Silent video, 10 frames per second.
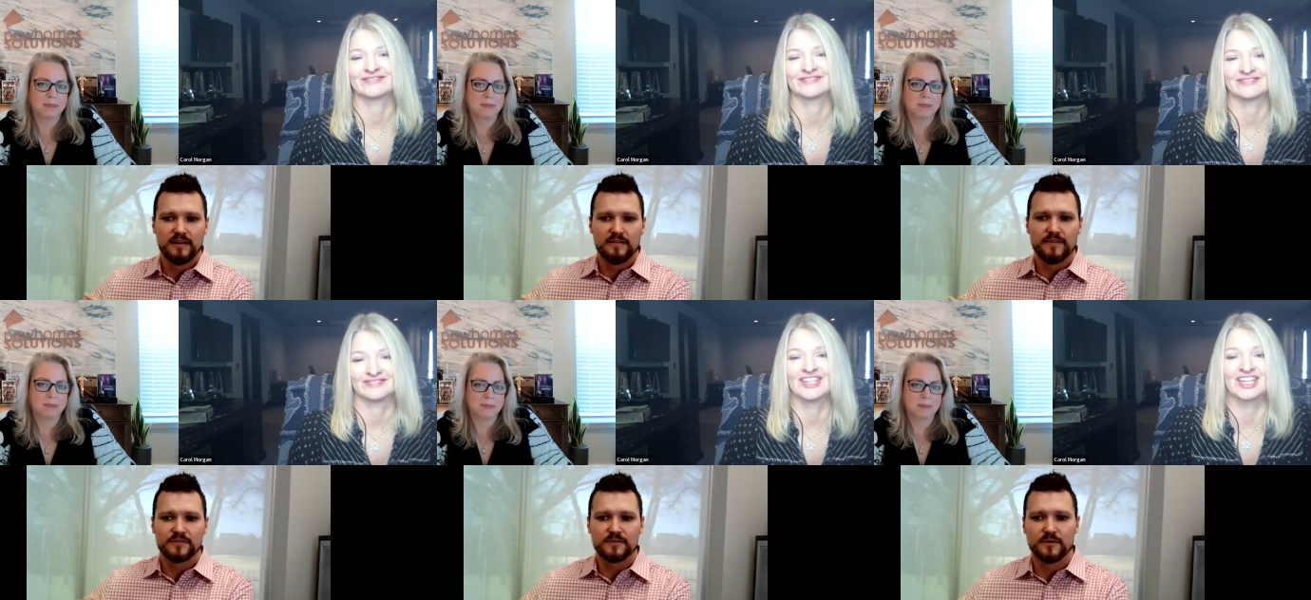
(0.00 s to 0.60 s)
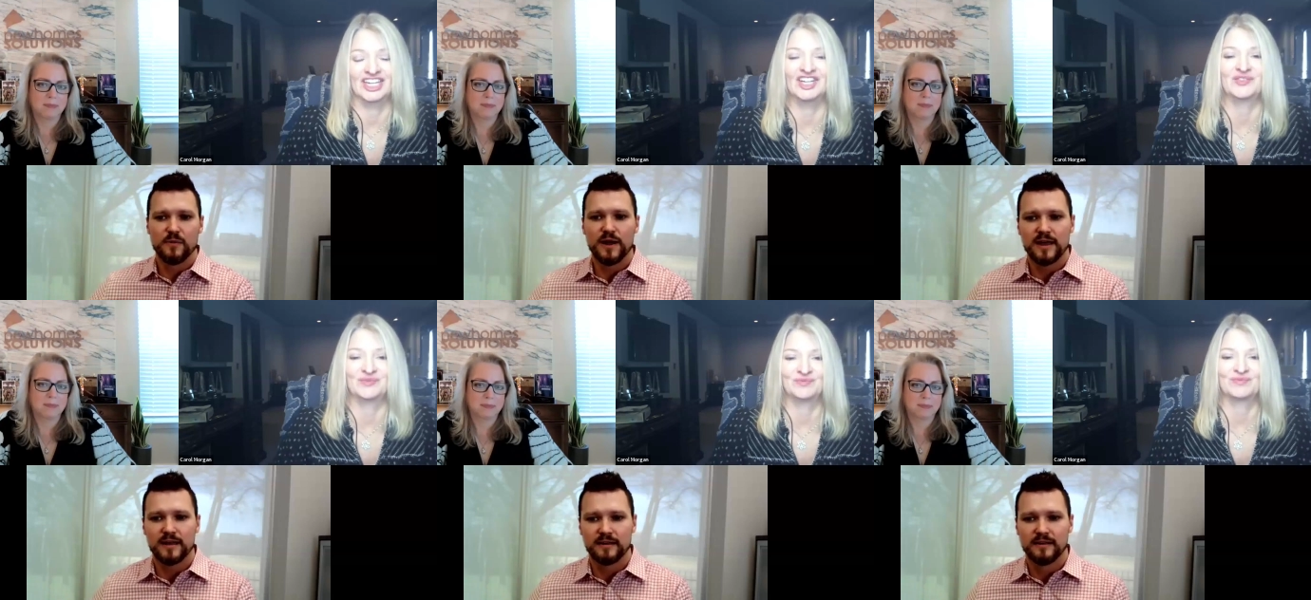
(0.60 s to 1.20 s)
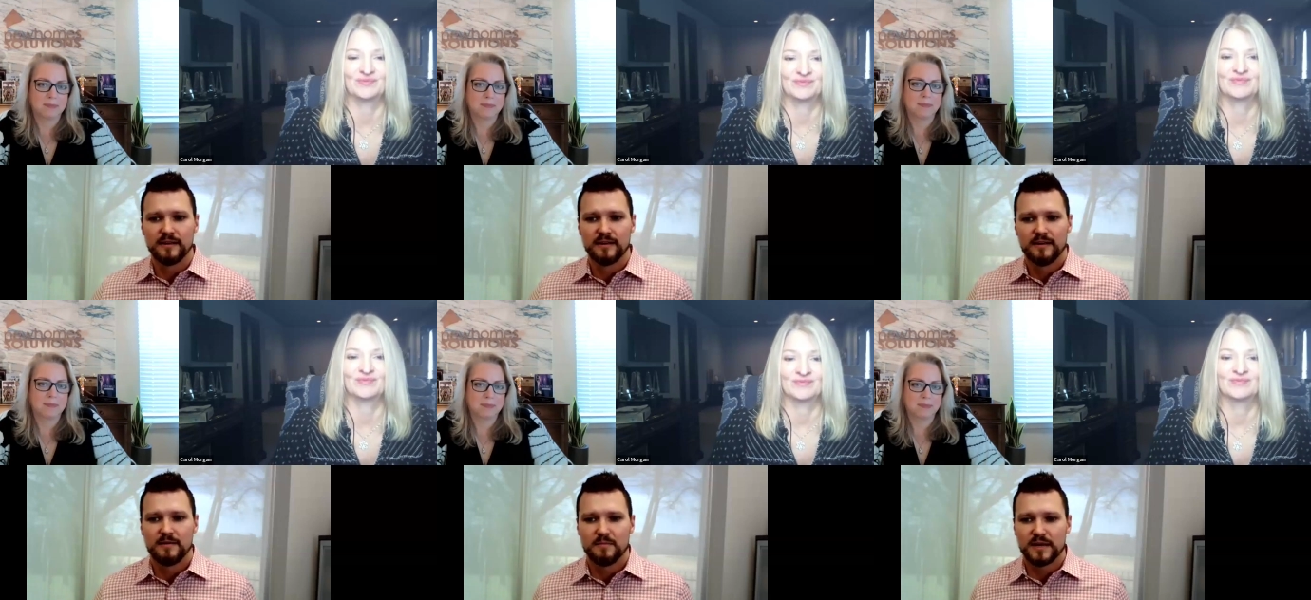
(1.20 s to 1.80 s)
Speaker 1: it fizzled away
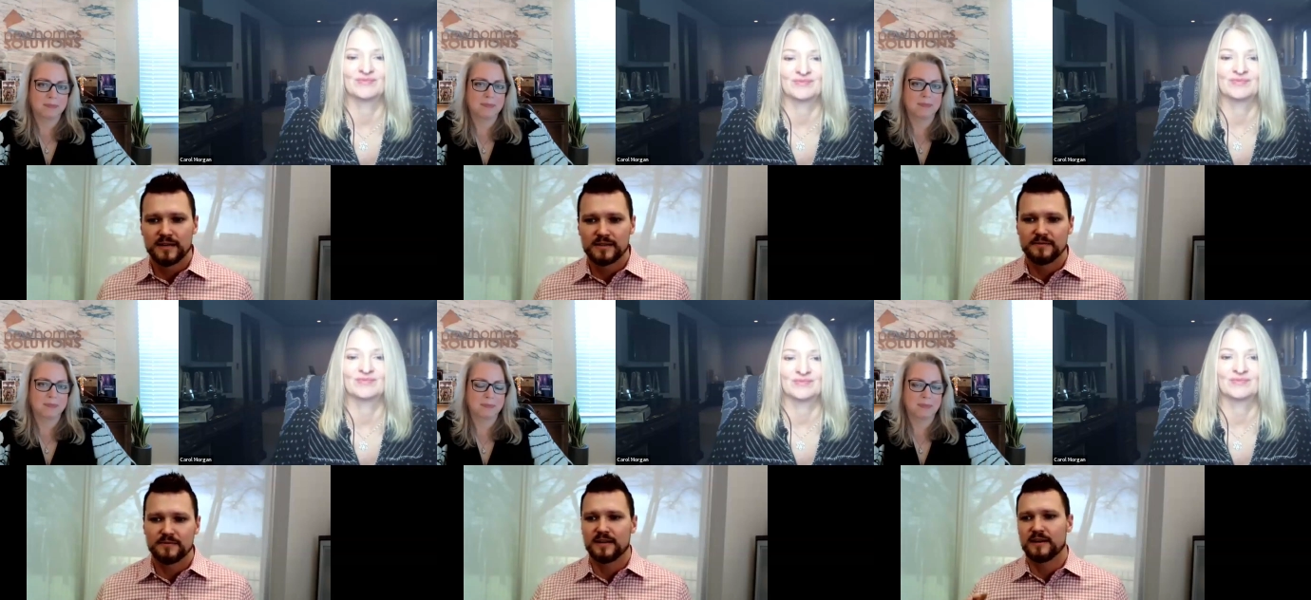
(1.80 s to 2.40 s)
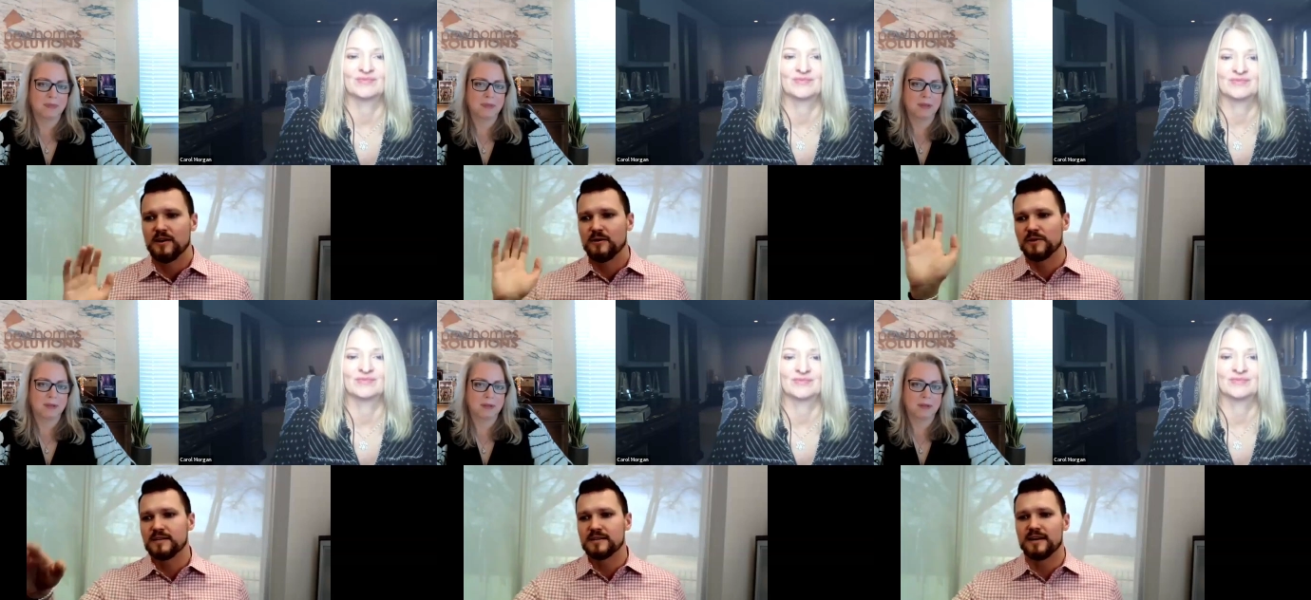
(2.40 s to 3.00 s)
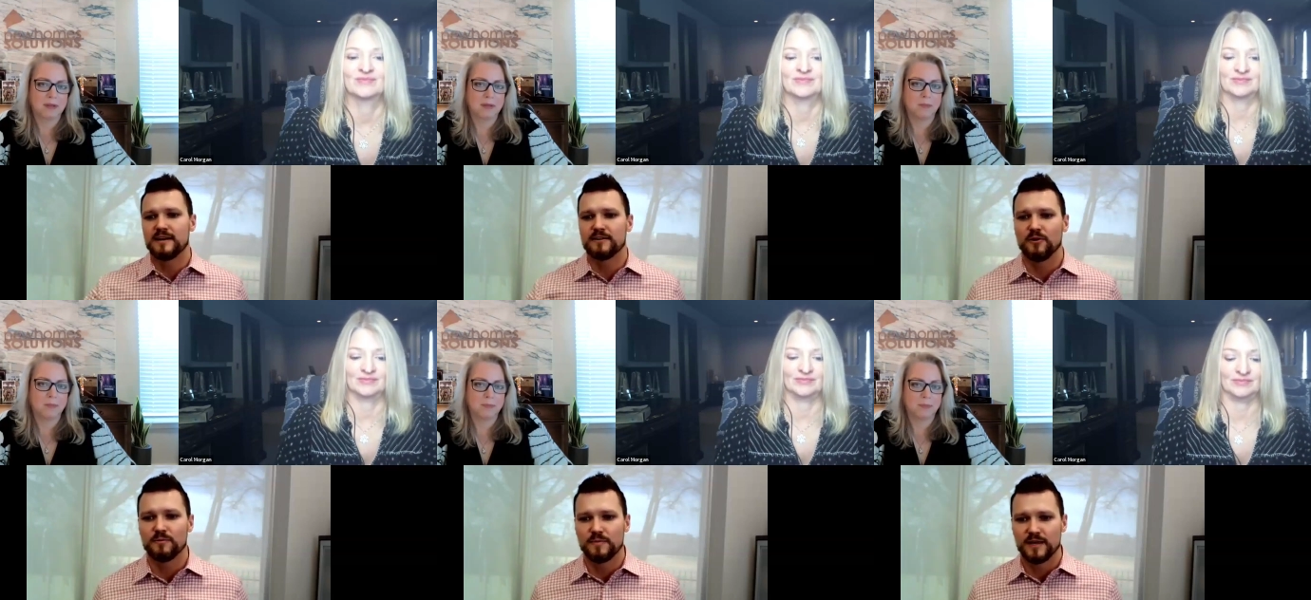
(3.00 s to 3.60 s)
because it was like, oh, well, he's not here
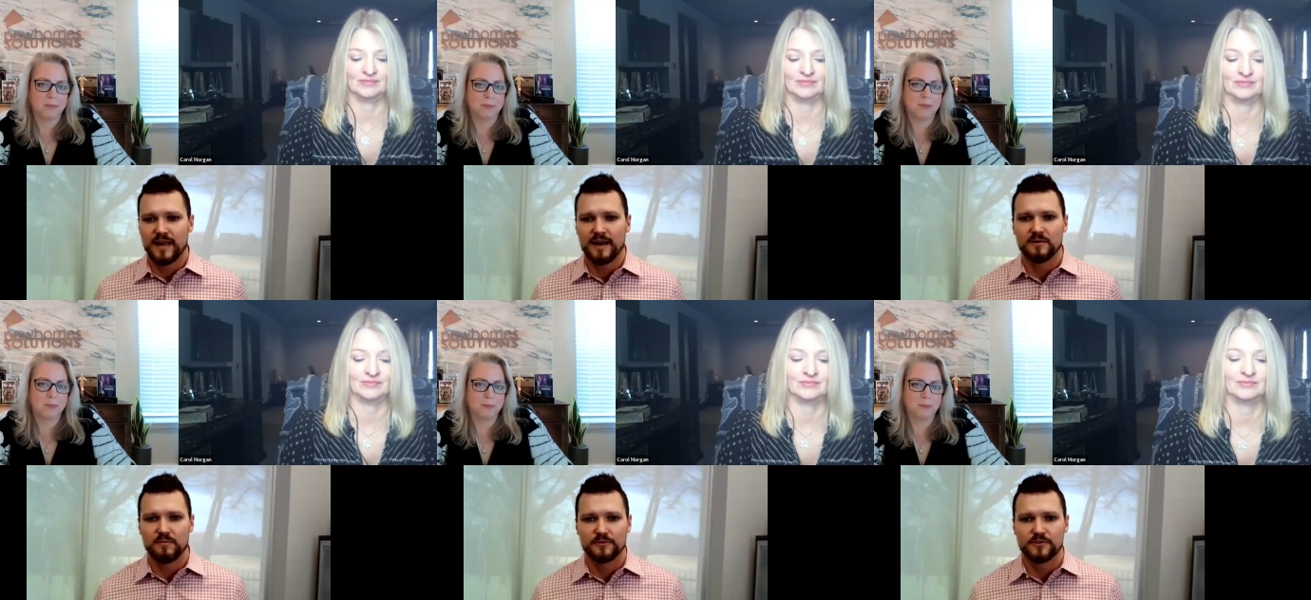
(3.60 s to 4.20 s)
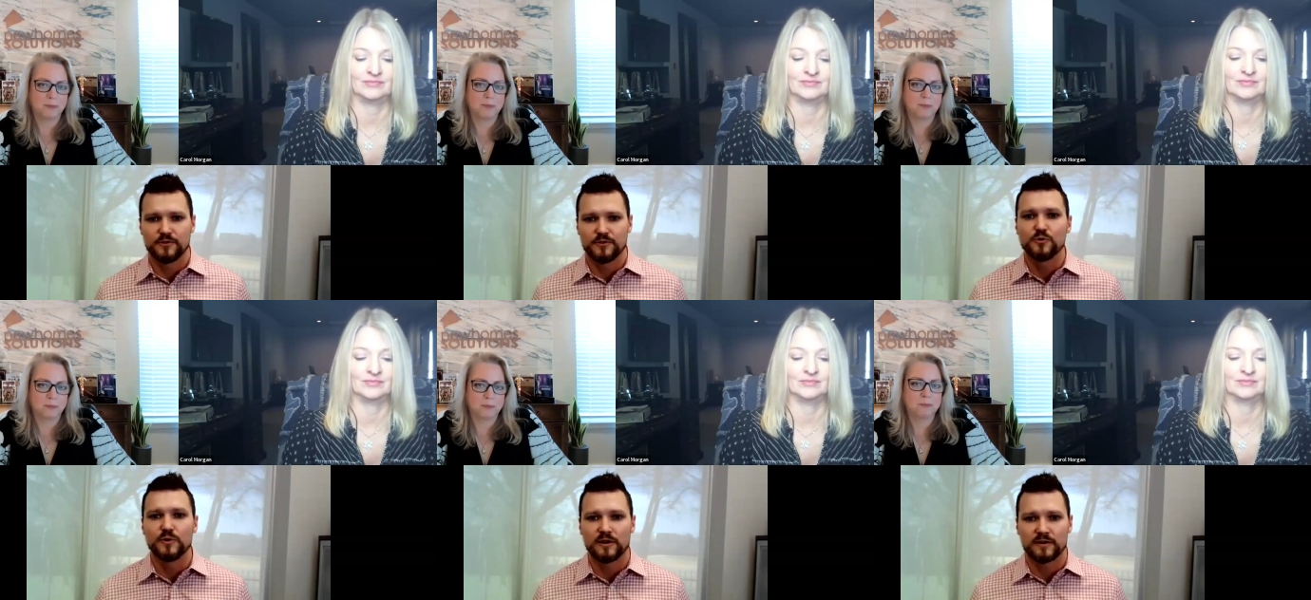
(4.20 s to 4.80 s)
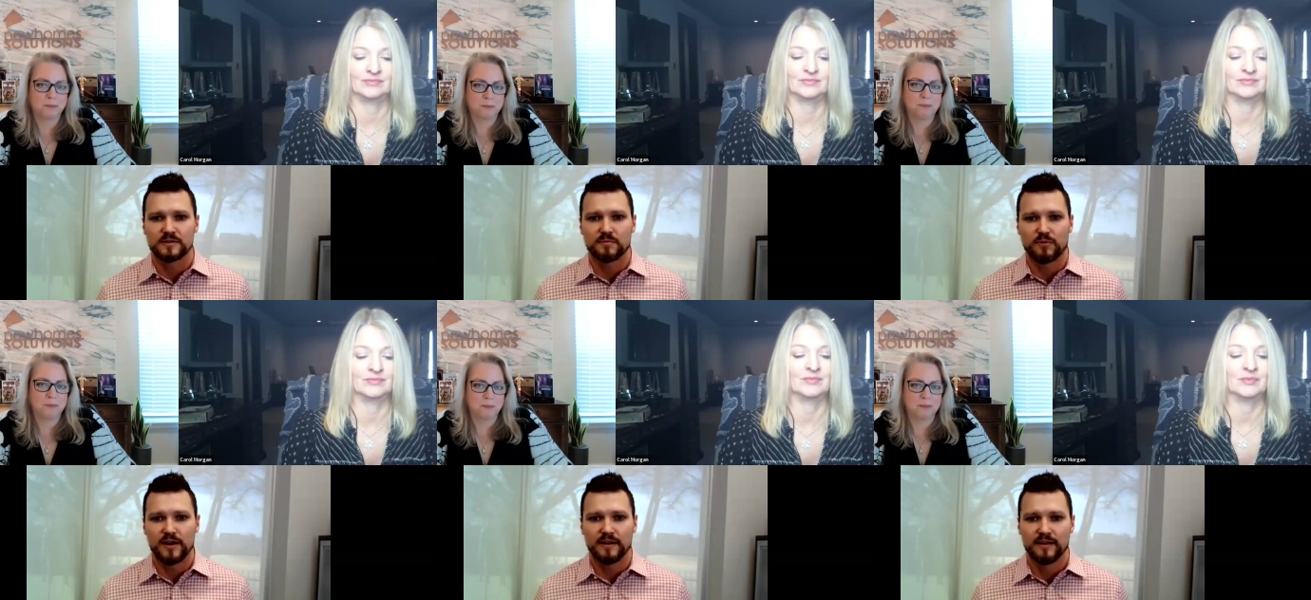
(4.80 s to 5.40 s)
to hold me accountable to who we are as a
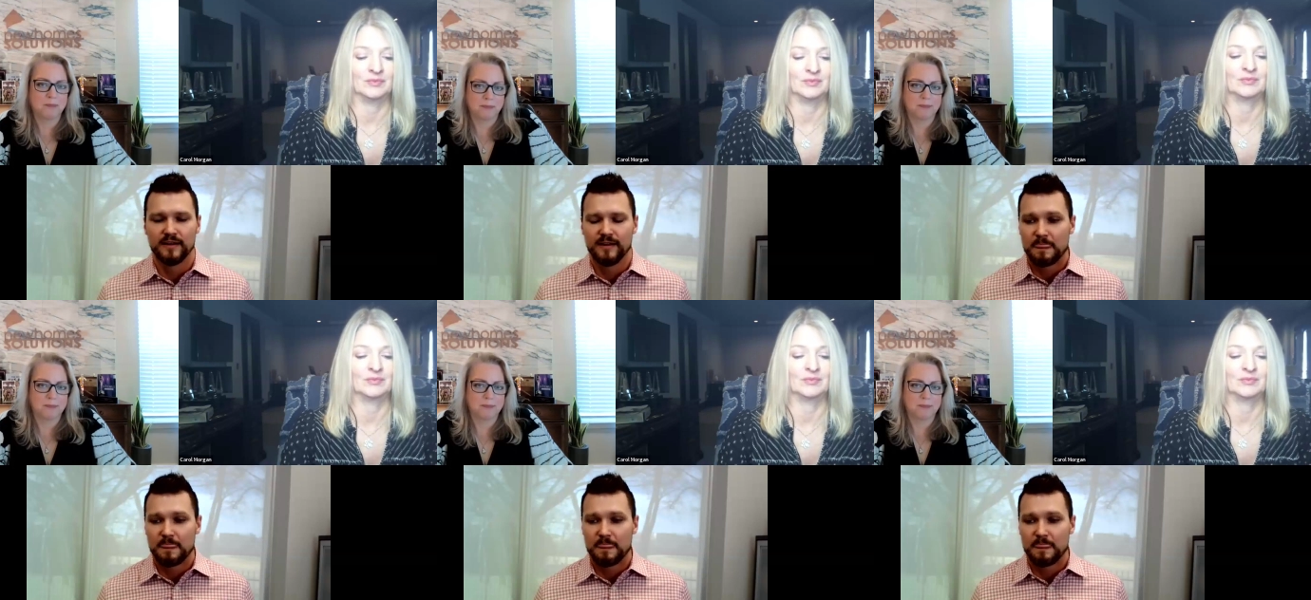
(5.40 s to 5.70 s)
brand.